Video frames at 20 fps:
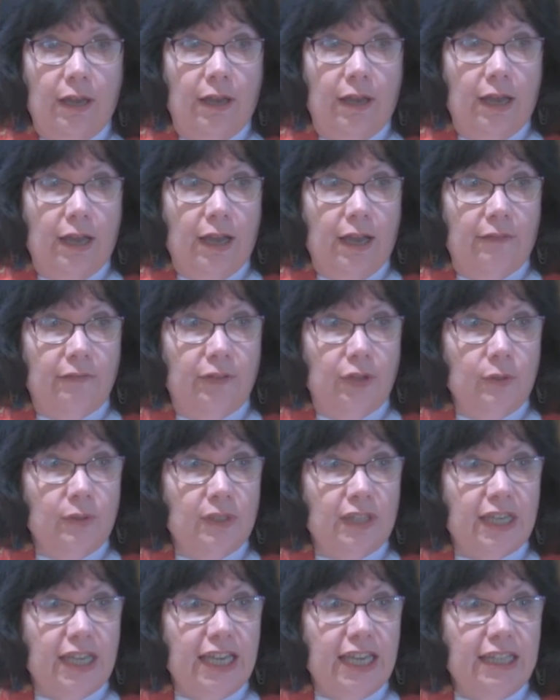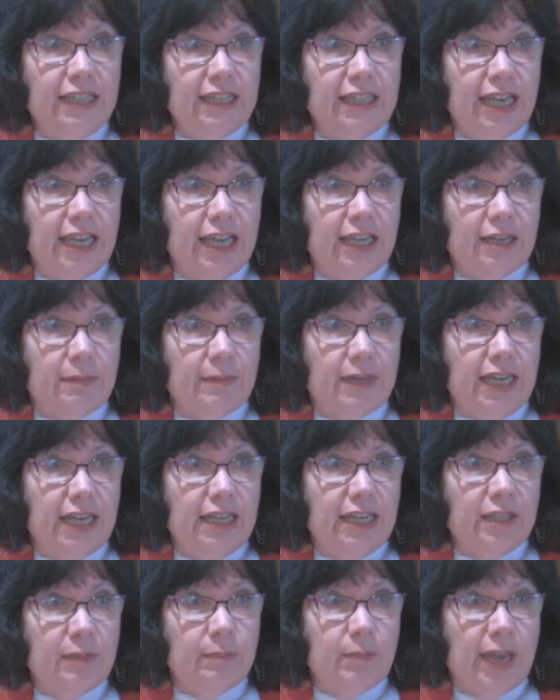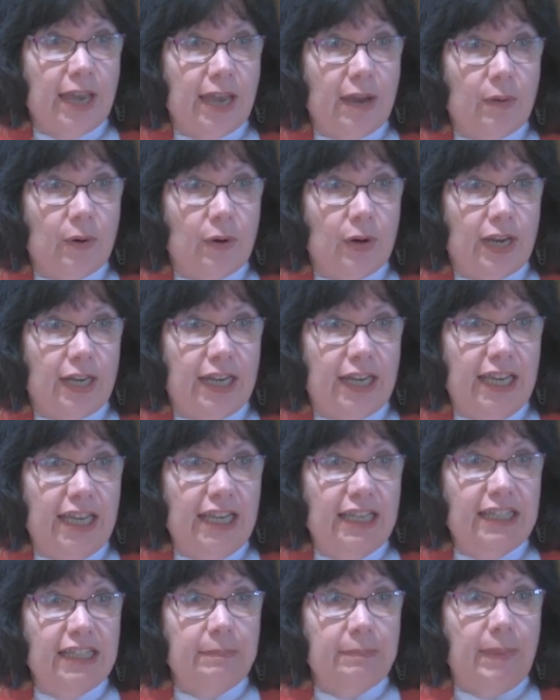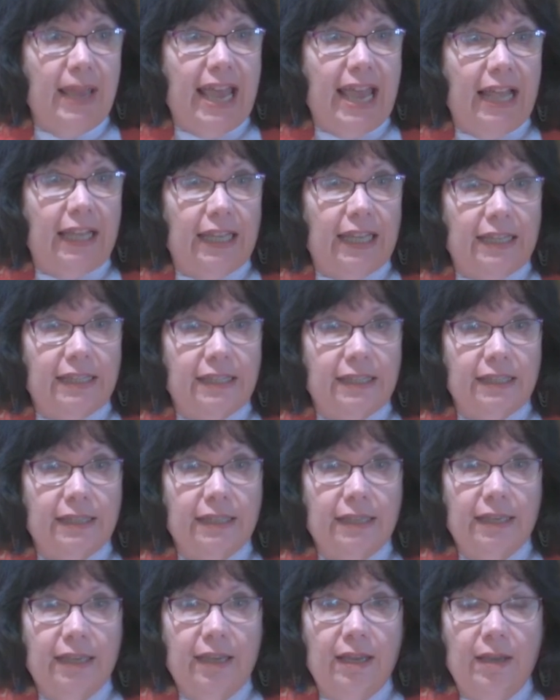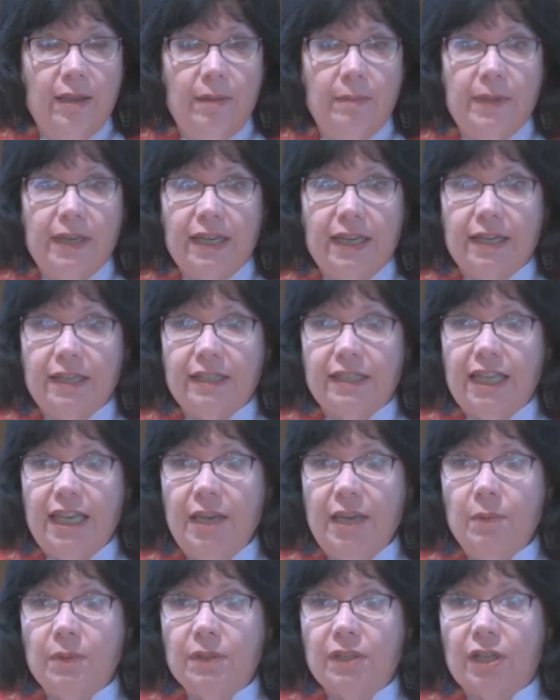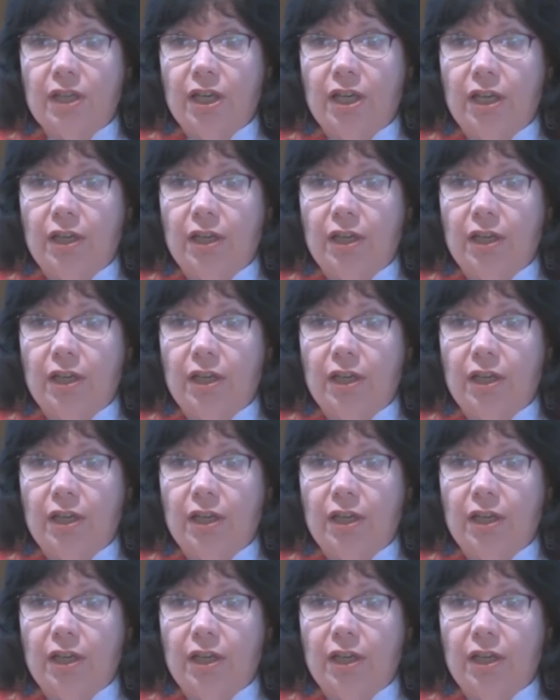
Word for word: of losing his kingdom and his power and his palace because he was a,